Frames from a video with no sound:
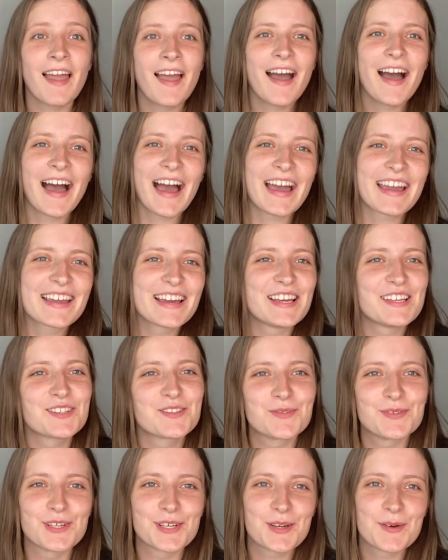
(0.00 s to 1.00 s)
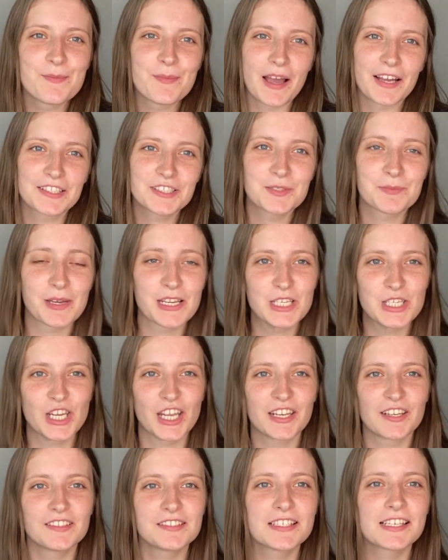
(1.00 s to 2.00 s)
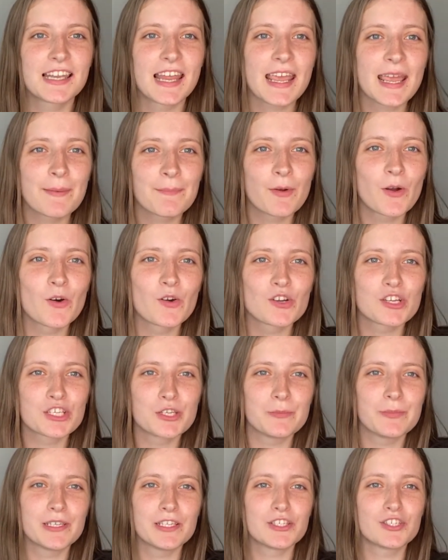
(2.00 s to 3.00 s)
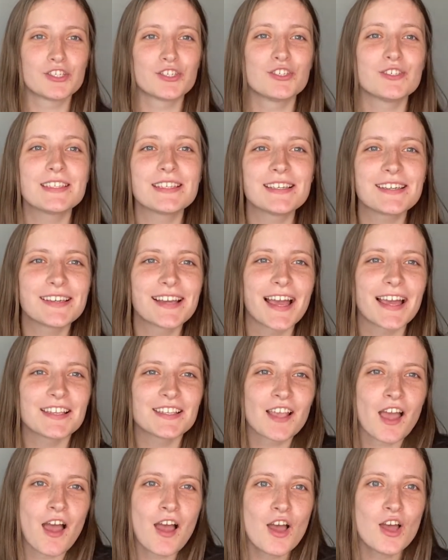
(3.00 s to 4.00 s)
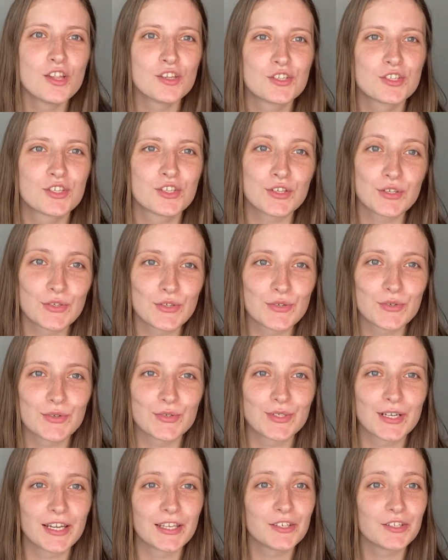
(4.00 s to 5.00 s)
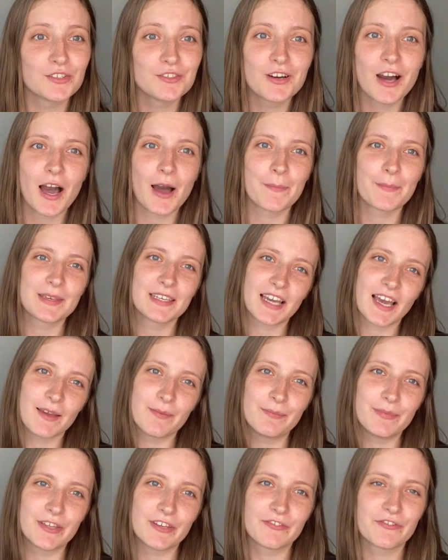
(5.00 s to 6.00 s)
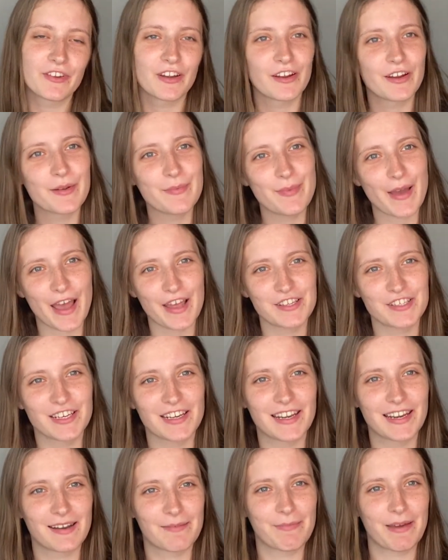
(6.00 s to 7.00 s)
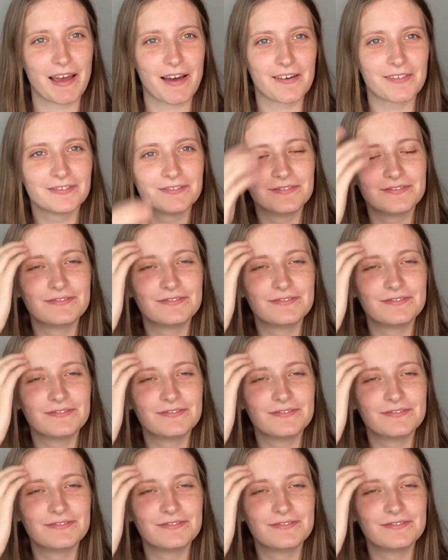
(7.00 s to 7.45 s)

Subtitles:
Hi guys, welcome back to my channel. Today I'm going to be introducing you guys to a new hobby I've been very passionate about.